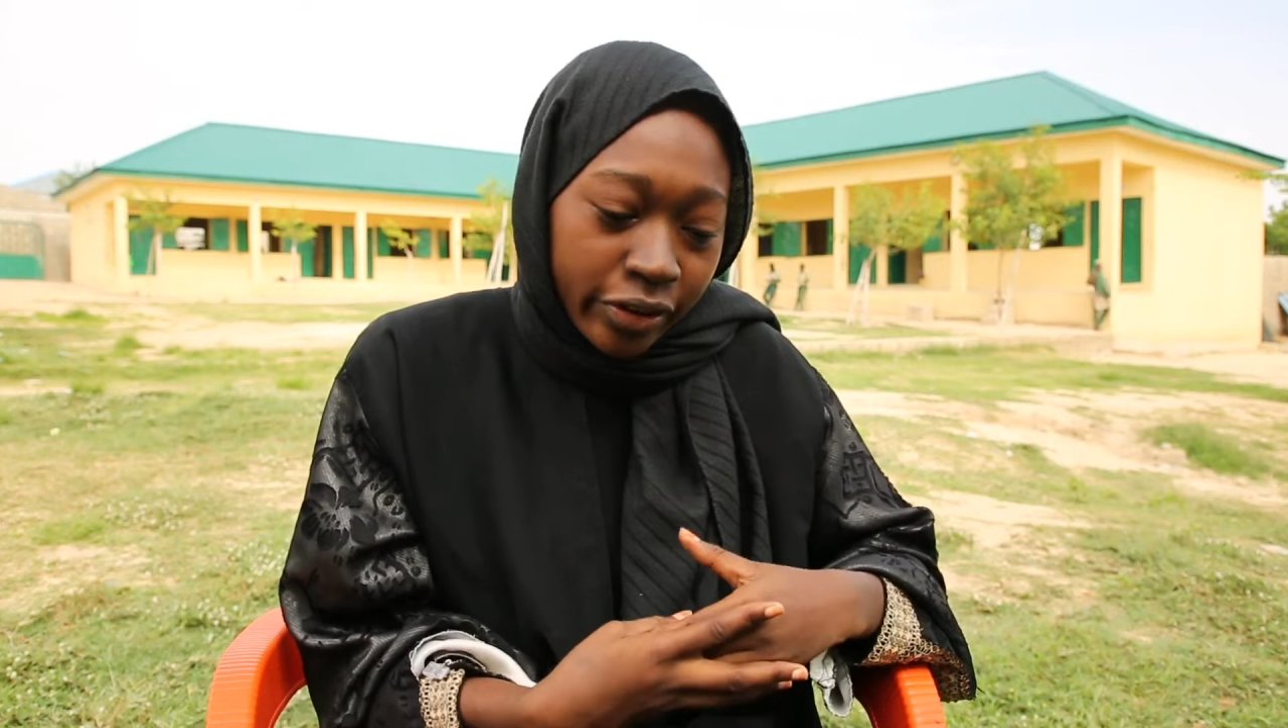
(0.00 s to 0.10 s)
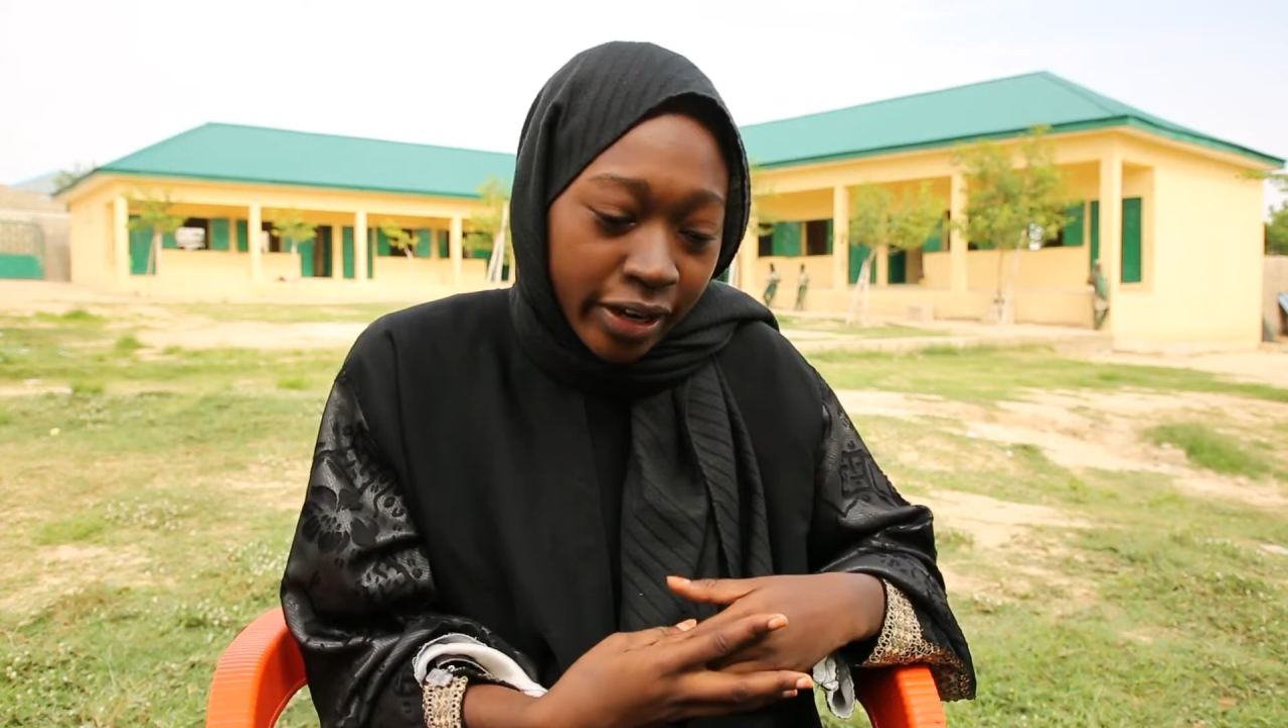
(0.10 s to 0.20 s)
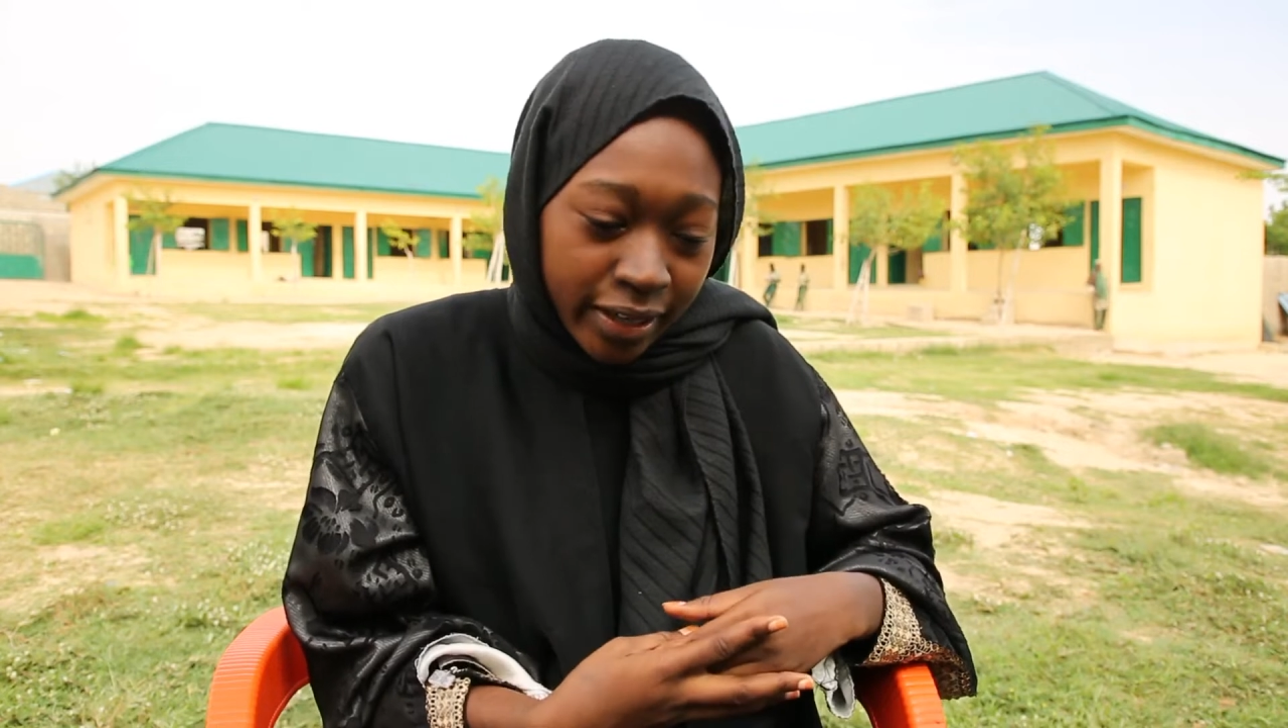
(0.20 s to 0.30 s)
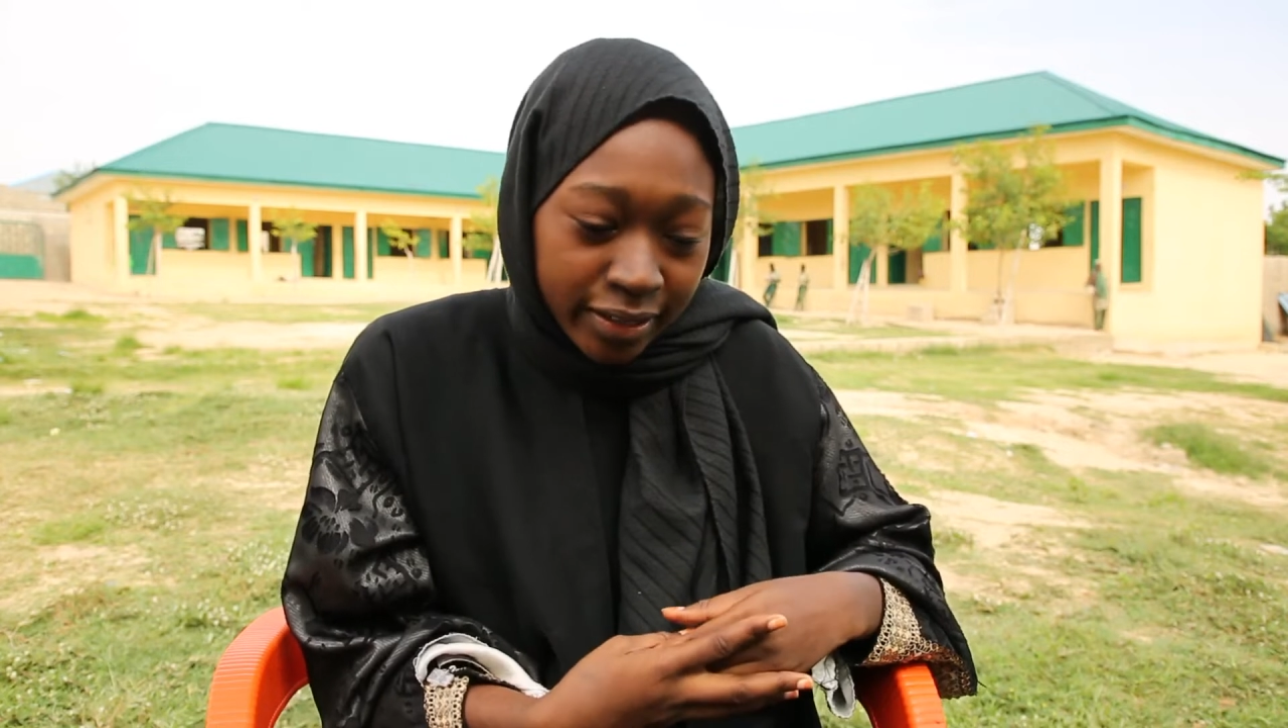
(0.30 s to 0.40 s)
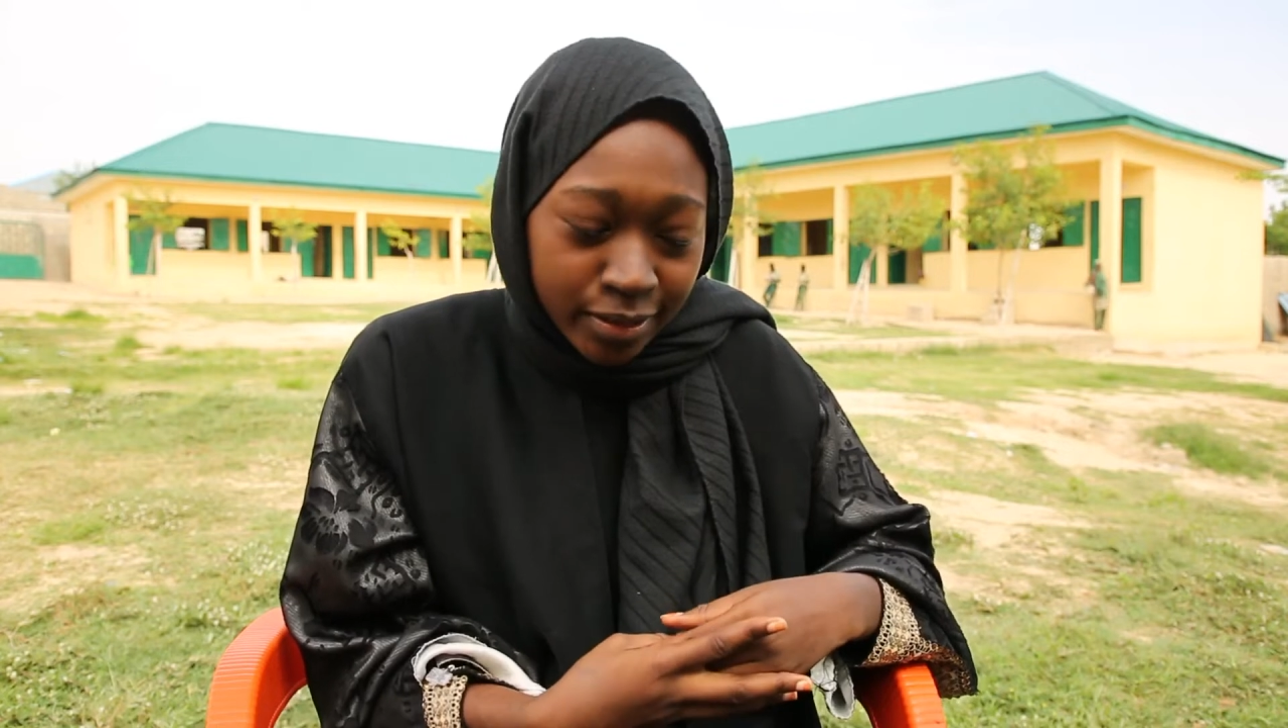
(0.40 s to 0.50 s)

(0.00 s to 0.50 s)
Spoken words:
cried,